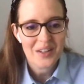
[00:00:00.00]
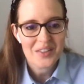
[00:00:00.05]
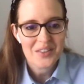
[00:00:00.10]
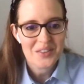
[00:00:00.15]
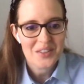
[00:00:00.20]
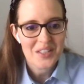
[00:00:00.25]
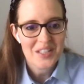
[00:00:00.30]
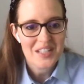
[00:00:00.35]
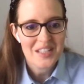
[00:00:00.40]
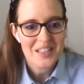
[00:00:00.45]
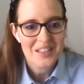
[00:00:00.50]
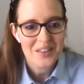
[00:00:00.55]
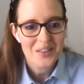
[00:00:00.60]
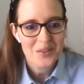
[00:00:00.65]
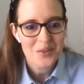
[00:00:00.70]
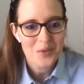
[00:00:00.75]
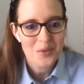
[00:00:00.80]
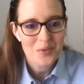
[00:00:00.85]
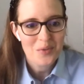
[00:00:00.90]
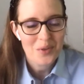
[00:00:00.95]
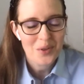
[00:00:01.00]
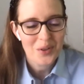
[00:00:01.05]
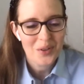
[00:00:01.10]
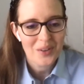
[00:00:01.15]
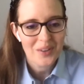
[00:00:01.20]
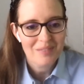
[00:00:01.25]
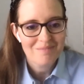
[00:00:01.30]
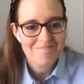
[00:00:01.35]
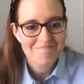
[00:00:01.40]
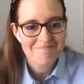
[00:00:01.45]
cities that are known
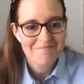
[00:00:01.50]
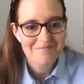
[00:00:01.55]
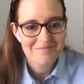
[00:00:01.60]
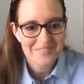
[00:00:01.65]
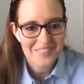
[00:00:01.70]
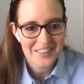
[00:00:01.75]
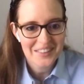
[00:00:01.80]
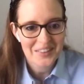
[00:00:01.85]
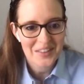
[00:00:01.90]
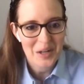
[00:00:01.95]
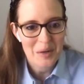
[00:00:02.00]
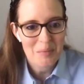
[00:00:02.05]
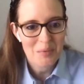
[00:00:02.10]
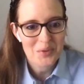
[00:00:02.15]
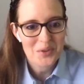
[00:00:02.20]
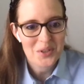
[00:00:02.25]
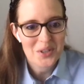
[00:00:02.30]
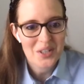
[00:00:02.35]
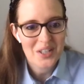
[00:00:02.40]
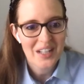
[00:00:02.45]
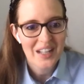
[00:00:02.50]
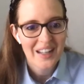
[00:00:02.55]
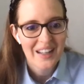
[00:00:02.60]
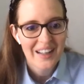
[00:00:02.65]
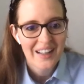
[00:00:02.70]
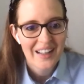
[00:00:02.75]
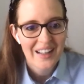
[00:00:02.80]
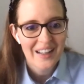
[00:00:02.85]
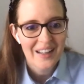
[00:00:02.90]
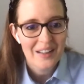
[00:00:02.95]
for air pollution,
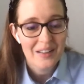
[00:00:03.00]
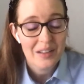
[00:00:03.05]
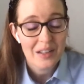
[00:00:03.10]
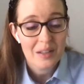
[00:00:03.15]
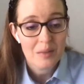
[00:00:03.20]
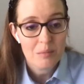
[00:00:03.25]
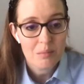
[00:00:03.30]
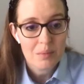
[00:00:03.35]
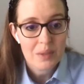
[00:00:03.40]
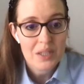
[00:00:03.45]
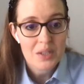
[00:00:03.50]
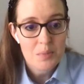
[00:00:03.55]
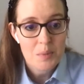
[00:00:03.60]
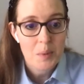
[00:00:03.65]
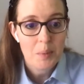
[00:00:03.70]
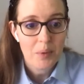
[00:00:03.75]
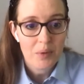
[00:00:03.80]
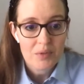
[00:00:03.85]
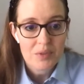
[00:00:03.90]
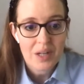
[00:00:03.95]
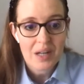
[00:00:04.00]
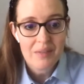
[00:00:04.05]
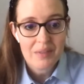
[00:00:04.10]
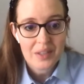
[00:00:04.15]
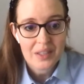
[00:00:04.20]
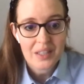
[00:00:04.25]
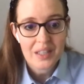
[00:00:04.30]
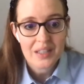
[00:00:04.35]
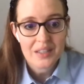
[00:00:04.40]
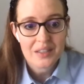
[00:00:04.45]
that because people are driving
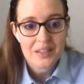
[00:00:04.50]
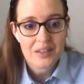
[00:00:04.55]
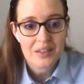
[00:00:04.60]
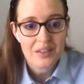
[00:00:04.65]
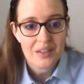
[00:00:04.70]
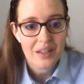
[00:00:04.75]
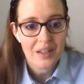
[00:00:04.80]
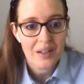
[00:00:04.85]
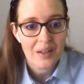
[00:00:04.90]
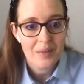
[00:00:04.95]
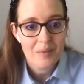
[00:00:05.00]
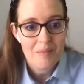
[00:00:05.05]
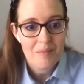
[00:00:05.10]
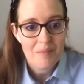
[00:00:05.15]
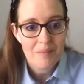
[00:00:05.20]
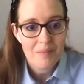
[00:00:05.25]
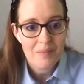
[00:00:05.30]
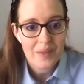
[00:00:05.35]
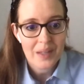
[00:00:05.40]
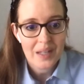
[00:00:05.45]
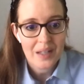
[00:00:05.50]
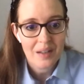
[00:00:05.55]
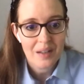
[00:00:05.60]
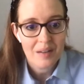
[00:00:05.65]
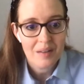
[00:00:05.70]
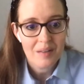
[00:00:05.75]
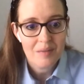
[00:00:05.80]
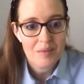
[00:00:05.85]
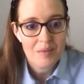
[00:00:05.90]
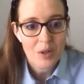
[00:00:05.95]
less,
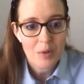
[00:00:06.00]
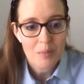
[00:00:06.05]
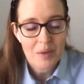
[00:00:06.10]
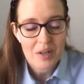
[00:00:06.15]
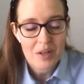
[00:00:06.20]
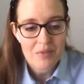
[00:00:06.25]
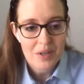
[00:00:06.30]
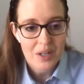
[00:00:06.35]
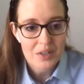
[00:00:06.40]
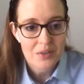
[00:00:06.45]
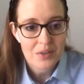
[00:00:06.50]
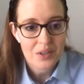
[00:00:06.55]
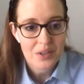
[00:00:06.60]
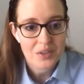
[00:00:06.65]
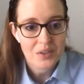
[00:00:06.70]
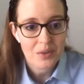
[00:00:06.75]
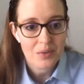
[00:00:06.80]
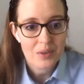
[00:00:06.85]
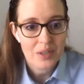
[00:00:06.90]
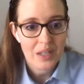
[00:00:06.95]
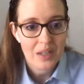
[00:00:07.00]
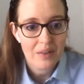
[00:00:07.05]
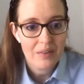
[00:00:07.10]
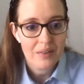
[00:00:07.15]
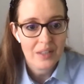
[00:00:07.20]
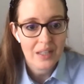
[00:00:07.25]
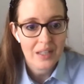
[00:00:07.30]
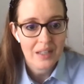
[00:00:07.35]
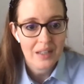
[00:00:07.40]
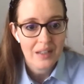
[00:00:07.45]
and manufacturing has slowed down,
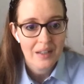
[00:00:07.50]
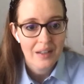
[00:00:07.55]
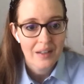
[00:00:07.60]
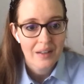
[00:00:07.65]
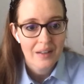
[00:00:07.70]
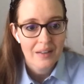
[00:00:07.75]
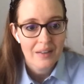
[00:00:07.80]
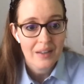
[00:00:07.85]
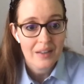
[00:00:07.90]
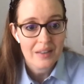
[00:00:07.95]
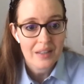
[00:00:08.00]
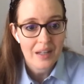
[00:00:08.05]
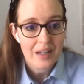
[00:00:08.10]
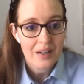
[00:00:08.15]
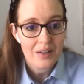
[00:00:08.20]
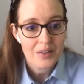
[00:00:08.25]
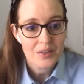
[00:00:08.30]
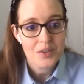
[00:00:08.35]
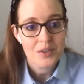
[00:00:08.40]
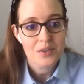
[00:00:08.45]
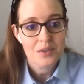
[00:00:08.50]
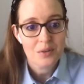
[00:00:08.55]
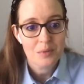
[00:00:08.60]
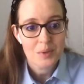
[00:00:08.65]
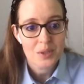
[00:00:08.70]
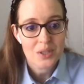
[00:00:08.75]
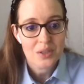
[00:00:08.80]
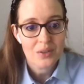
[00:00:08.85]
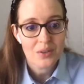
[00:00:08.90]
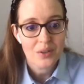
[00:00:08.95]
that the air is just so
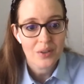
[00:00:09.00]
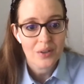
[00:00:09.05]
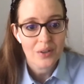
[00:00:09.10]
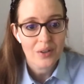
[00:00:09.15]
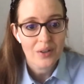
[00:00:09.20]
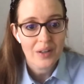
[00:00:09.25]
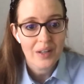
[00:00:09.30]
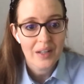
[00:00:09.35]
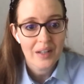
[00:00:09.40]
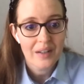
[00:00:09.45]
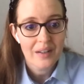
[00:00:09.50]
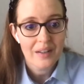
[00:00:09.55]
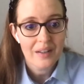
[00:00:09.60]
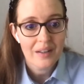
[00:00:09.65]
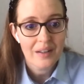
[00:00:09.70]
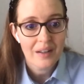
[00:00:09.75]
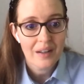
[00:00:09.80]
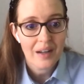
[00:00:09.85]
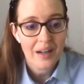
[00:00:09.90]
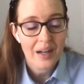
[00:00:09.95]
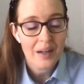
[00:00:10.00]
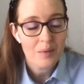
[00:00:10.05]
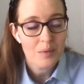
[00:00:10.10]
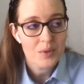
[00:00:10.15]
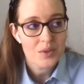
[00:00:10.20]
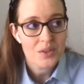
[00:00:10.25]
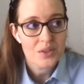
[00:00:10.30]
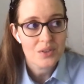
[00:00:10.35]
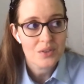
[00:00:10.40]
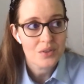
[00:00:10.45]
much clearer. And I
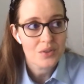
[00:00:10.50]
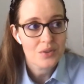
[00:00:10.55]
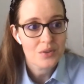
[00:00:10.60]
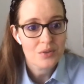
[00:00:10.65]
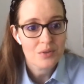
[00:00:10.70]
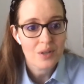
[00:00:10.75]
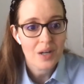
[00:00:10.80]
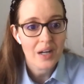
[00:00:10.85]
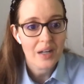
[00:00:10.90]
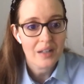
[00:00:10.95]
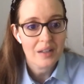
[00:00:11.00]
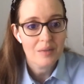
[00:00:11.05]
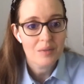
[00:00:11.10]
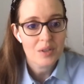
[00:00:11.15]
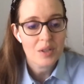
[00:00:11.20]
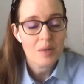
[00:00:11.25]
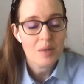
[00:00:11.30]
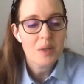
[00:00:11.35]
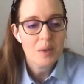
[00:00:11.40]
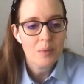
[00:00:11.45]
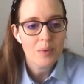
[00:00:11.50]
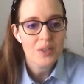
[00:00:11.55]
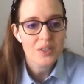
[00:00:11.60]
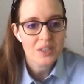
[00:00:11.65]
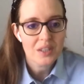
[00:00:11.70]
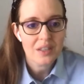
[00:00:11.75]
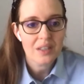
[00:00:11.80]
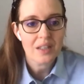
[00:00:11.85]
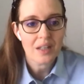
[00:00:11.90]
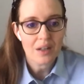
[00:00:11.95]
was just struck. It was
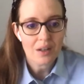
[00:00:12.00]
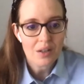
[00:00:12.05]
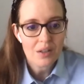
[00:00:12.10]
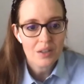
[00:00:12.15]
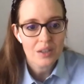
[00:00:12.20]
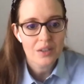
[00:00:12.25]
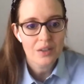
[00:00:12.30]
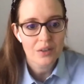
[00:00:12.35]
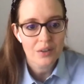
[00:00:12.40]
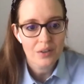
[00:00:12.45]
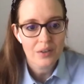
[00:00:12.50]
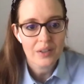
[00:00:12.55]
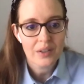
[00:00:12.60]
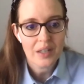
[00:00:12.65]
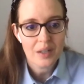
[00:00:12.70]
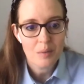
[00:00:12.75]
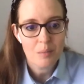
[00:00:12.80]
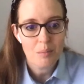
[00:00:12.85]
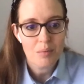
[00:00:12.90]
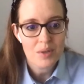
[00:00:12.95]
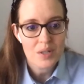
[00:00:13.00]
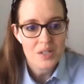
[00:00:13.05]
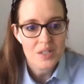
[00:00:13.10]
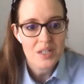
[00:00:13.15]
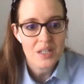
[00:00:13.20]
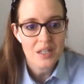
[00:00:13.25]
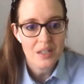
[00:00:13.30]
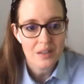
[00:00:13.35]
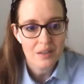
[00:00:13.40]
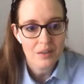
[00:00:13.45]
like a clear and kind of
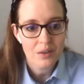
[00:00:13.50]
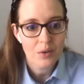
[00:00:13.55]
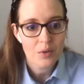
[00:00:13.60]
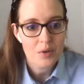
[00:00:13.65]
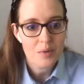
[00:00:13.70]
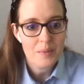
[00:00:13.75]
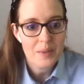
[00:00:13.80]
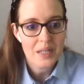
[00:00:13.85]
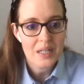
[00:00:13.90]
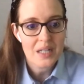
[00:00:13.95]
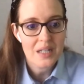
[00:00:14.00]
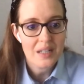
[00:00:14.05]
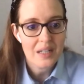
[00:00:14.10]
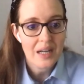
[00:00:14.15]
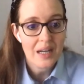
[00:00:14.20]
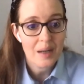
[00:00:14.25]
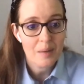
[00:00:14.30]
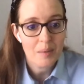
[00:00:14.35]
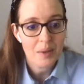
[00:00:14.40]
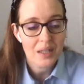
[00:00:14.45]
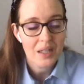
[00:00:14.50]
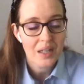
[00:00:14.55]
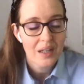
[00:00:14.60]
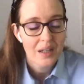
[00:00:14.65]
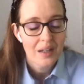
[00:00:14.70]
breezy, low humidity day, but